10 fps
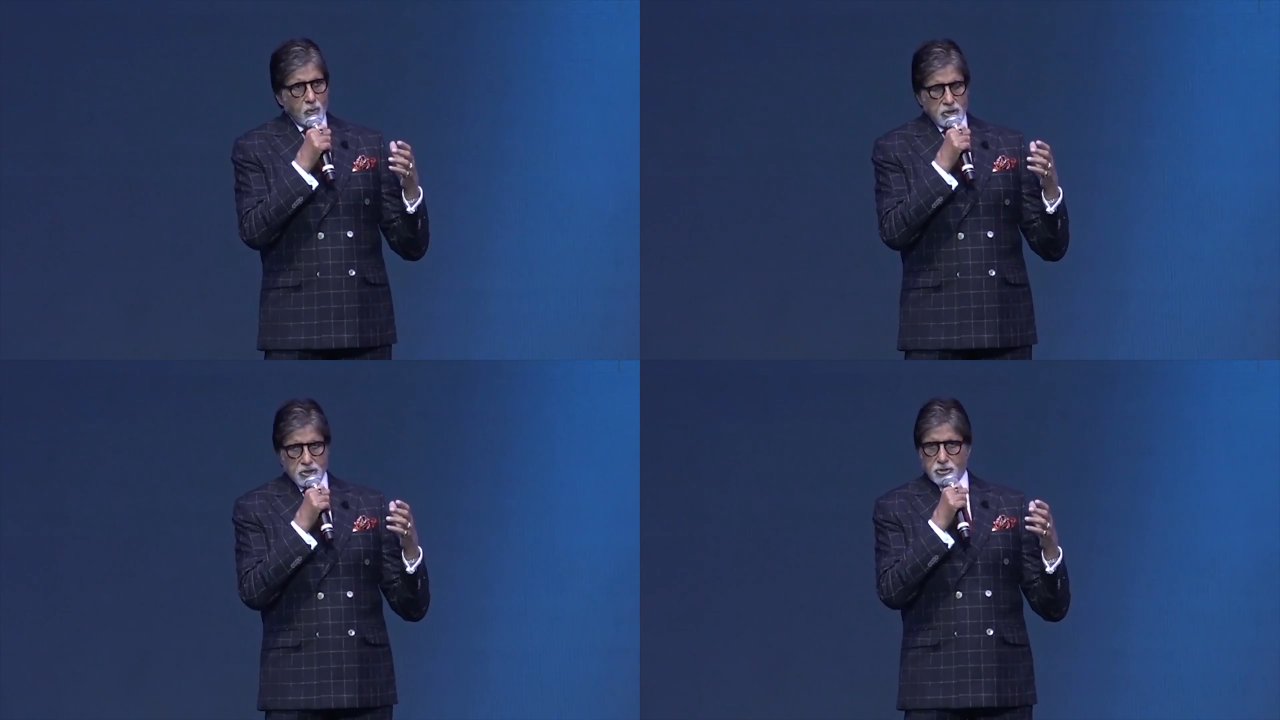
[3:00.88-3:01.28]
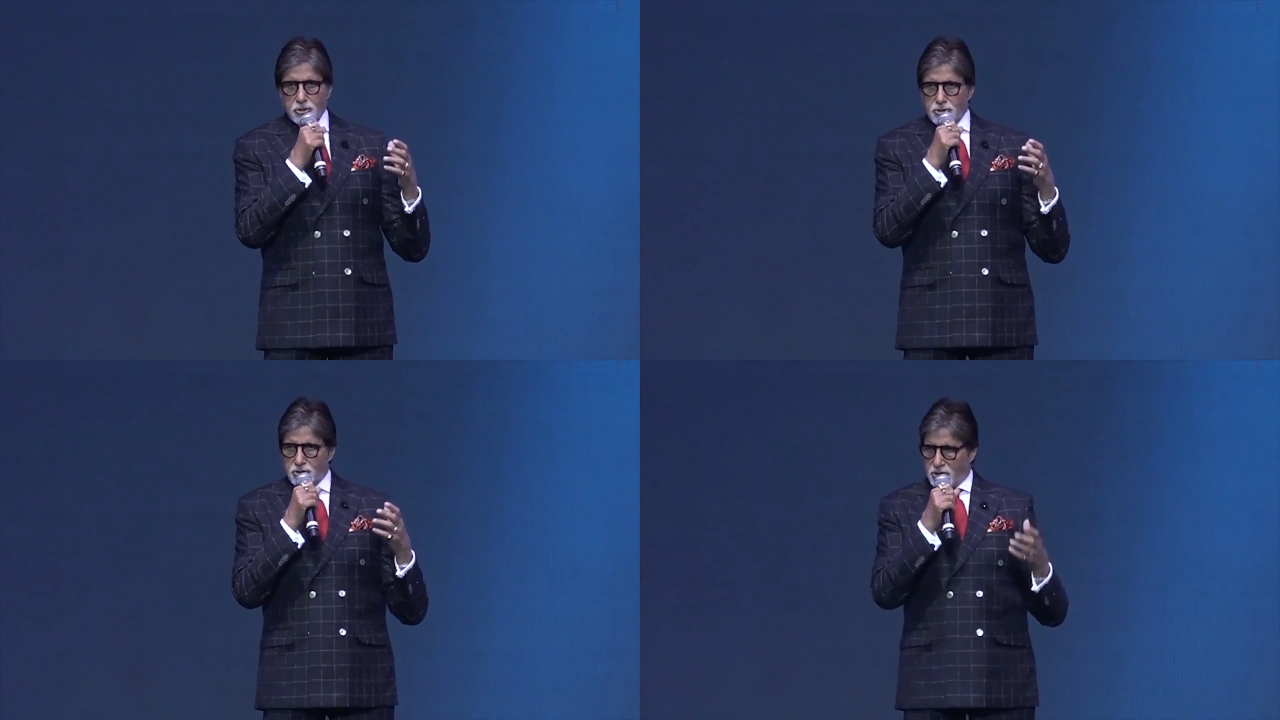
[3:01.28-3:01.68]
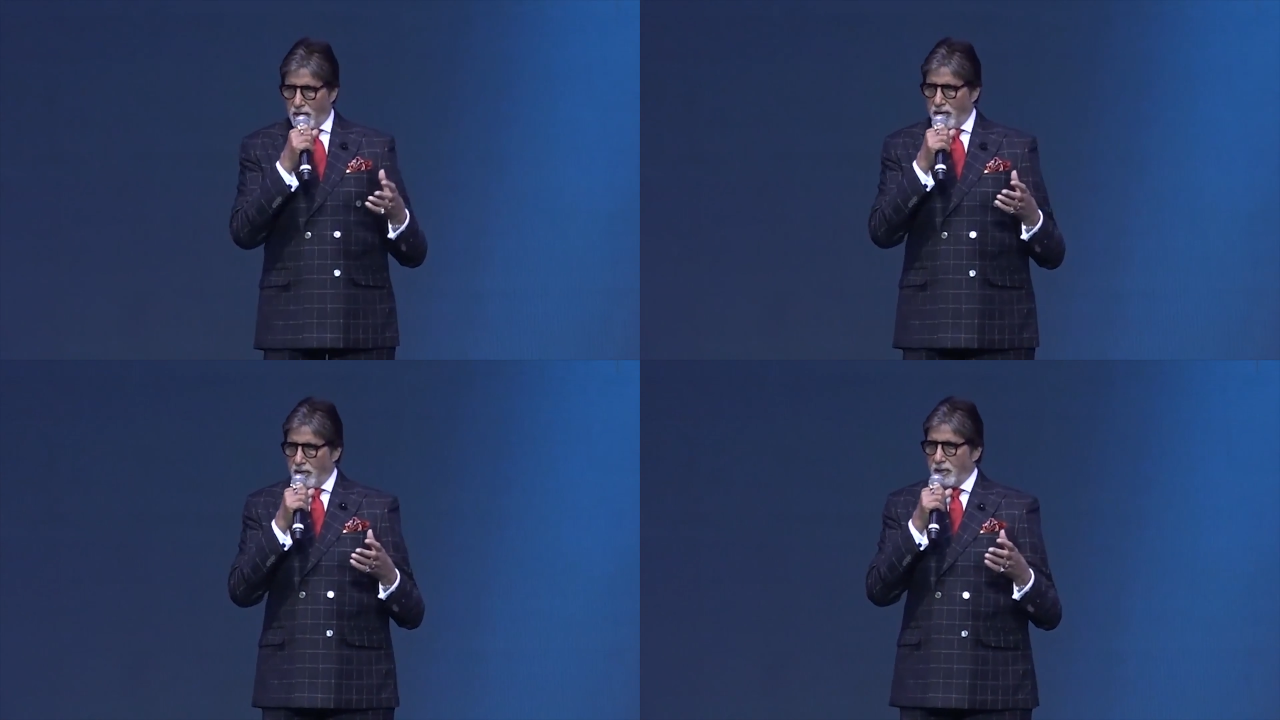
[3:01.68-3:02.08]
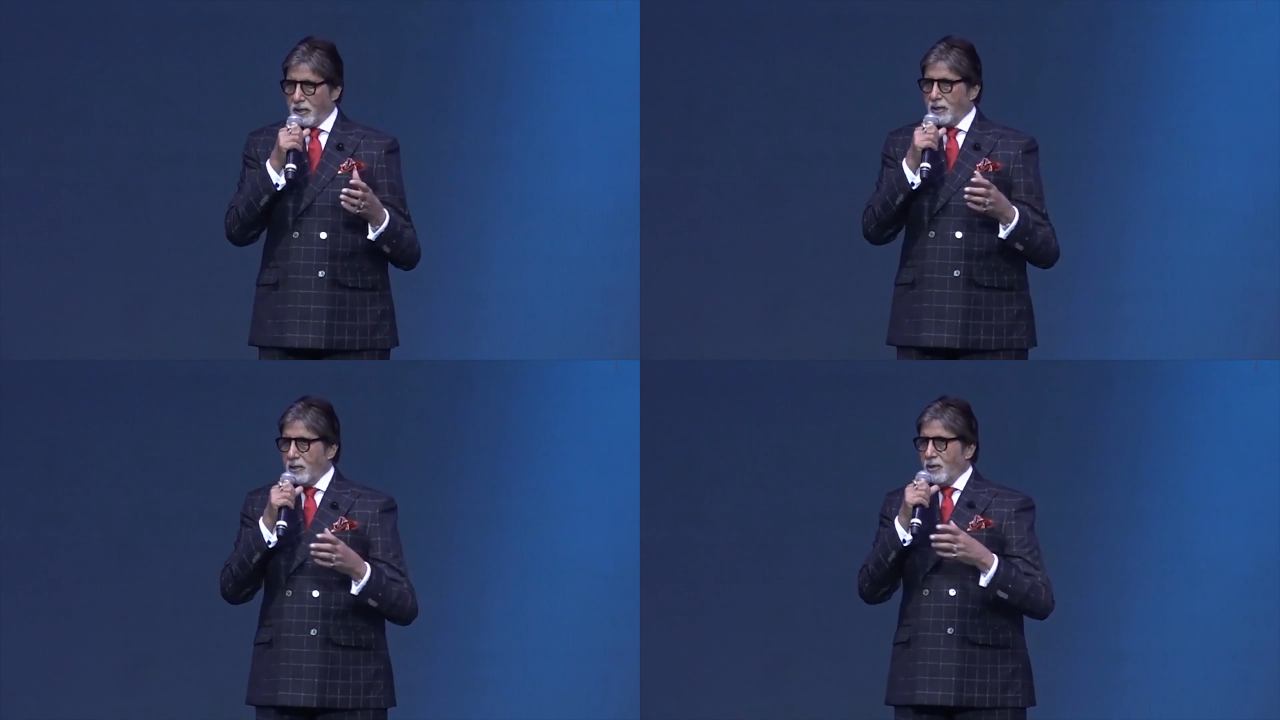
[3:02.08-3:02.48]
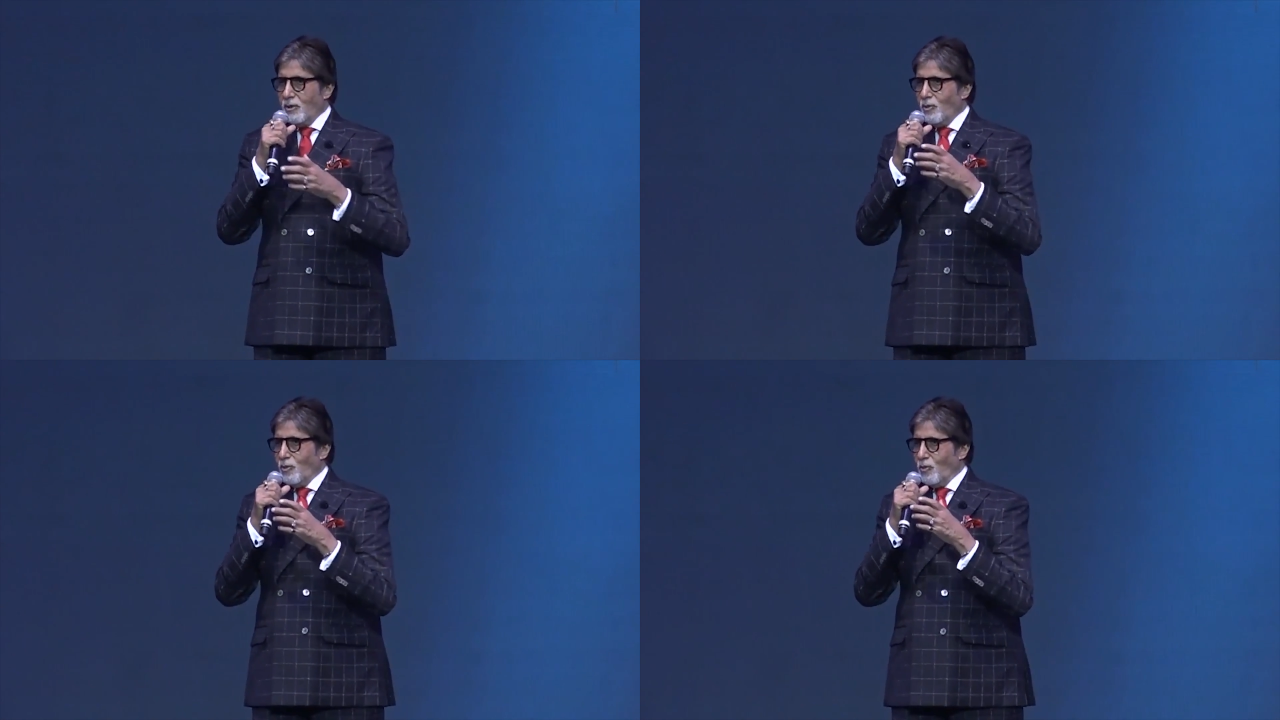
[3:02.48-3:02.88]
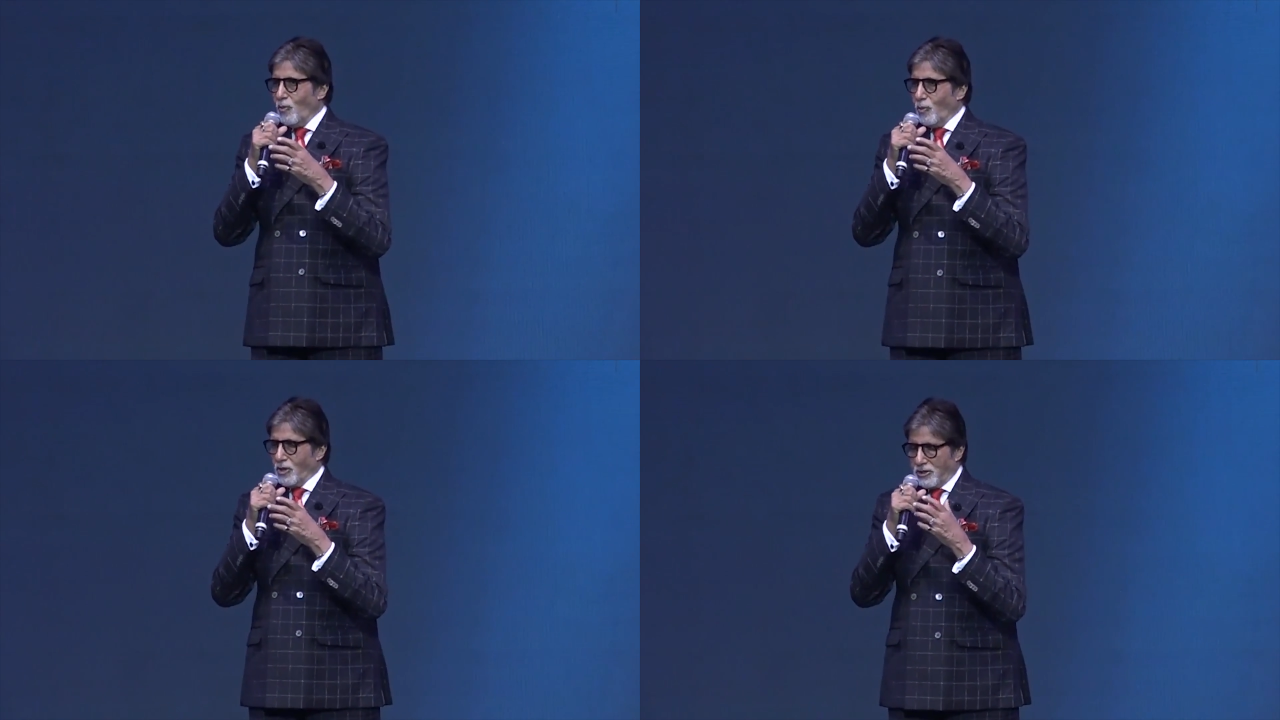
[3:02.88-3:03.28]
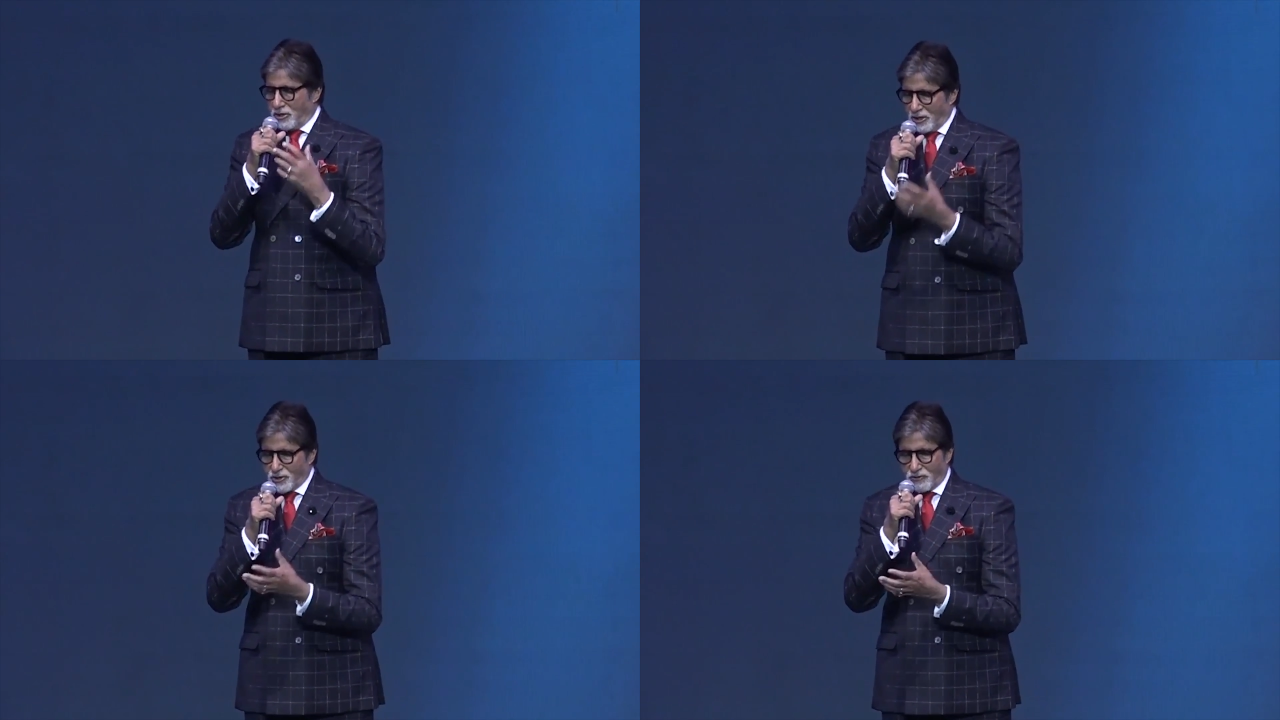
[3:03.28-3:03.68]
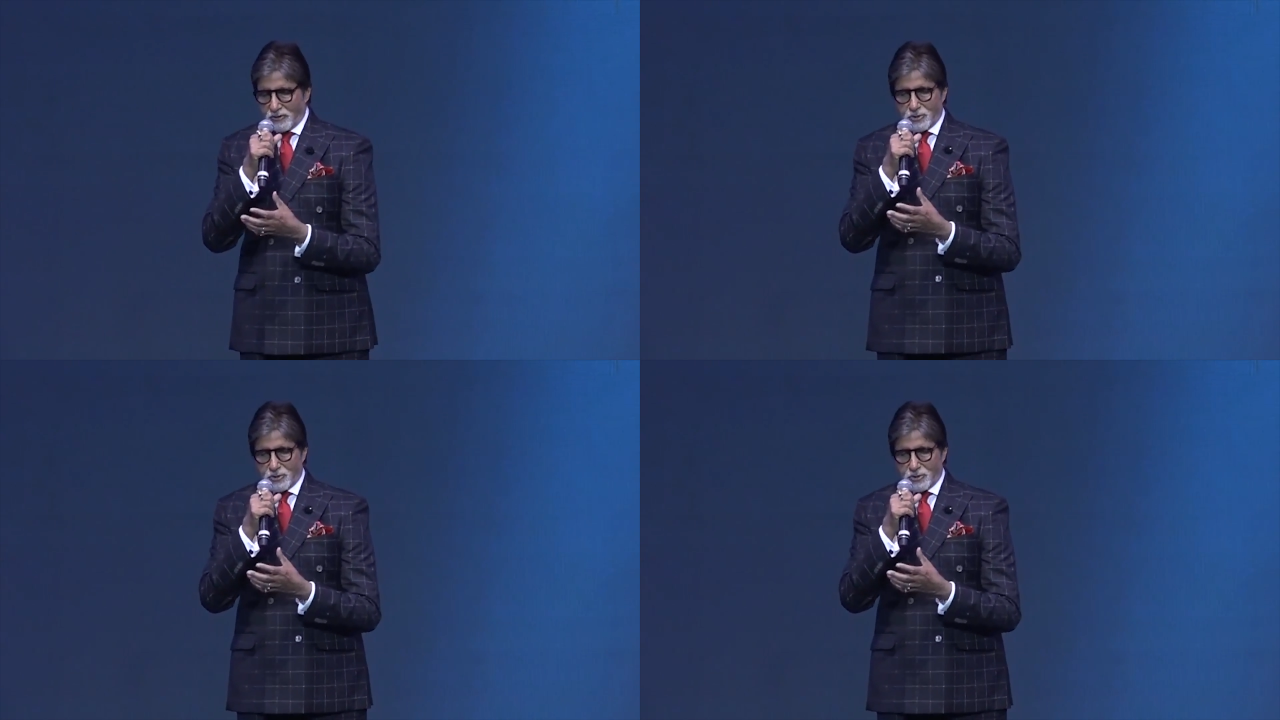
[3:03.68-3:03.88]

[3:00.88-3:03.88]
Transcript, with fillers: what he's going to say, what he thinks of